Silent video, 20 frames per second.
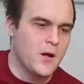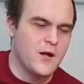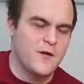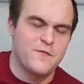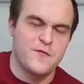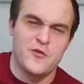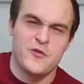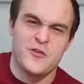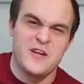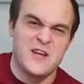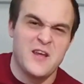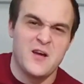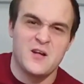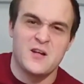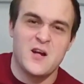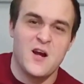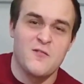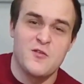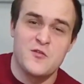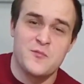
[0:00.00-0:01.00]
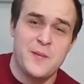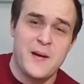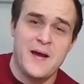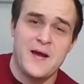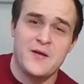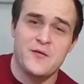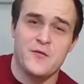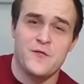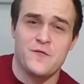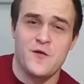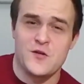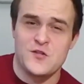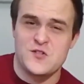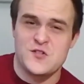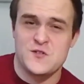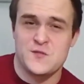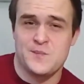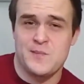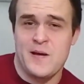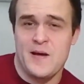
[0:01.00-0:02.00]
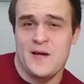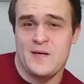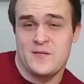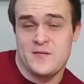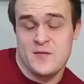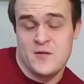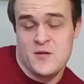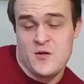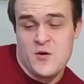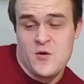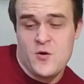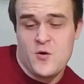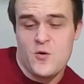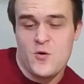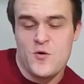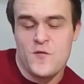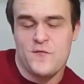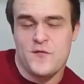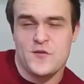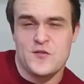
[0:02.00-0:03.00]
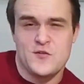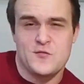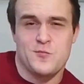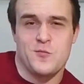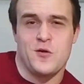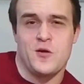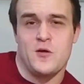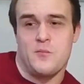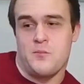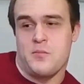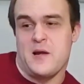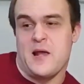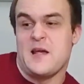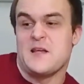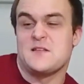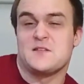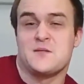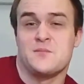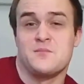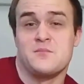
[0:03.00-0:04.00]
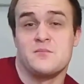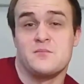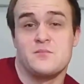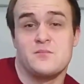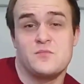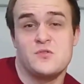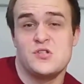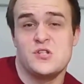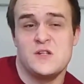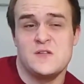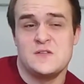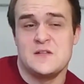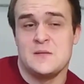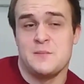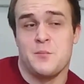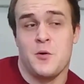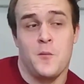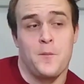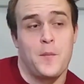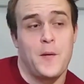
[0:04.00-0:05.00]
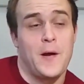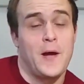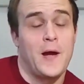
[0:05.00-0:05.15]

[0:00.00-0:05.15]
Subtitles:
if you're in a covers band or functions band, or if you just want to play some cheesy pop